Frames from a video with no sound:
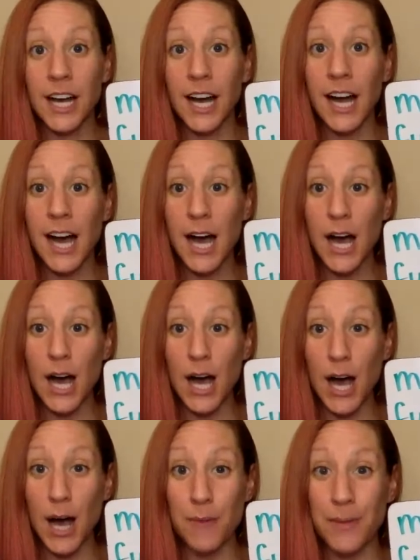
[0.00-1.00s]

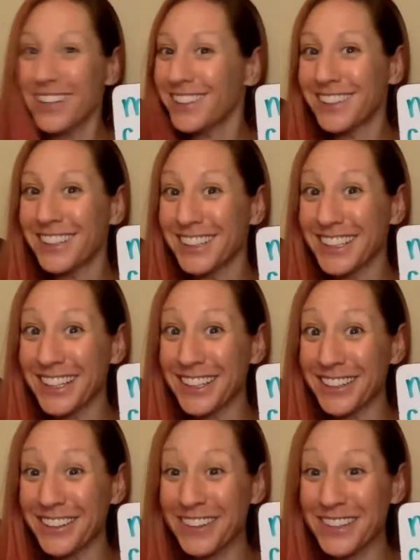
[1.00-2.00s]
cub.
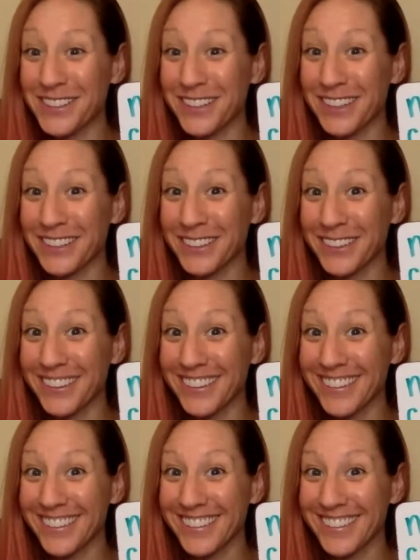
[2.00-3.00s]
Can you do this one on your own?